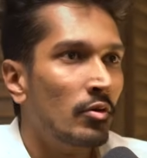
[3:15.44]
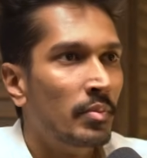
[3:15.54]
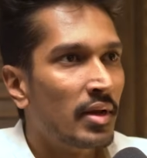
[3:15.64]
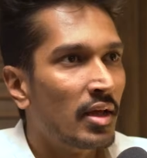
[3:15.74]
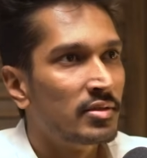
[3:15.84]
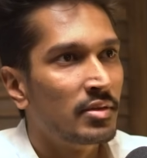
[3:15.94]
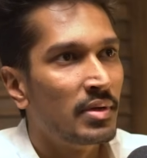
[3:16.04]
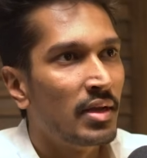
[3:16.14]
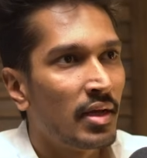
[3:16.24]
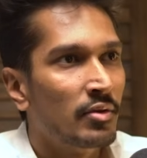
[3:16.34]
open hands and be
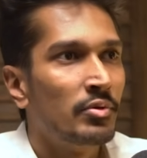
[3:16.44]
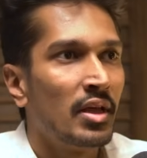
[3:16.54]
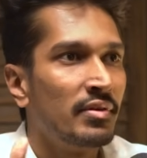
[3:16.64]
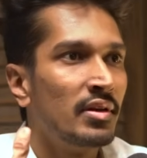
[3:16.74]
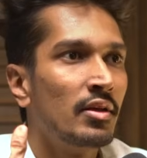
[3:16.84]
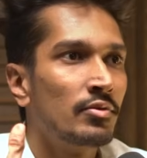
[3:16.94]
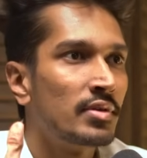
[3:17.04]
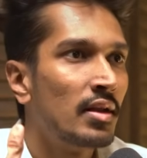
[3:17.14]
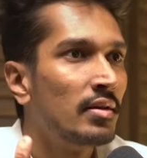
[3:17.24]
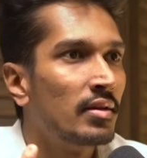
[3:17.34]
like, I don't have anything to
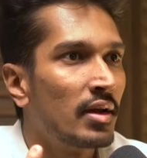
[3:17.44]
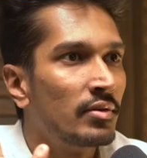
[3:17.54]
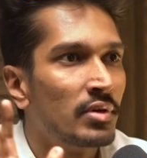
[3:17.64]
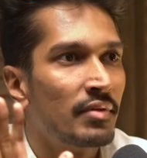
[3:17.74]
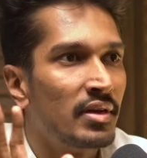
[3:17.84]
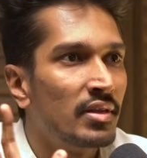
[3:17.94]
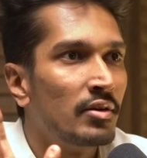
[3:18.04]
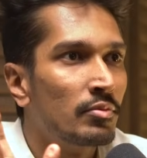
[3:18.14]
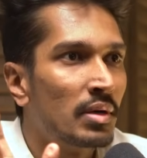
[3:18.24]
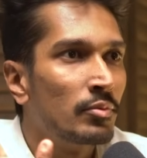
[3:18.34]
sell, I don't have anything
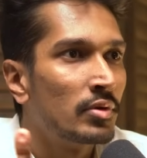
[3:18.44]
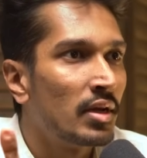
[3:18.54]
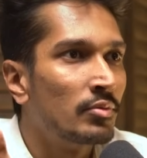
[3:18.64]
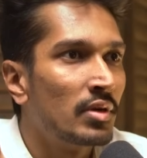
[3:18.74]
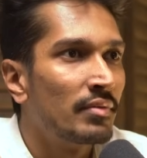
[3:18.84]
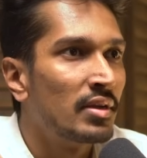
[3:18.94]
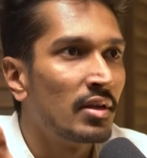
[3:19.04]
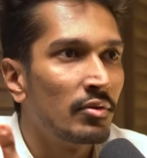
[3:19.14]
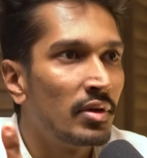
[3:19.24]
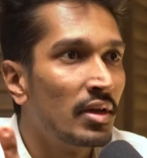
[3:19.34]
to promote, I don't have
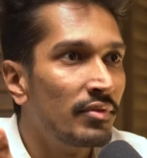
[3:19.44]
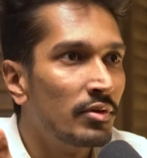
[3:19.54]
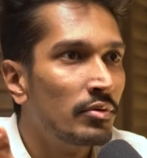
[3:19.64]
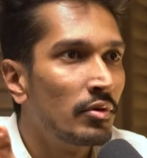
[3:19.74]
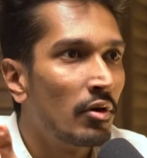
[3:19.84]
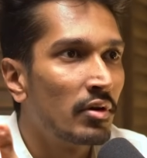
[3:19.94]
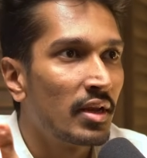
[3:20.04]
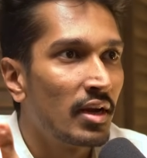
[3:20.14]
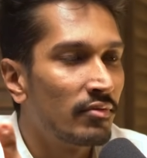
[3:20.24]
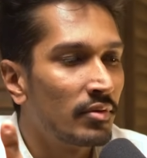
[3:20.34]
anything to give you or
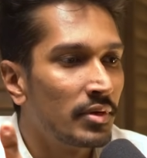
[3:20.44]
get from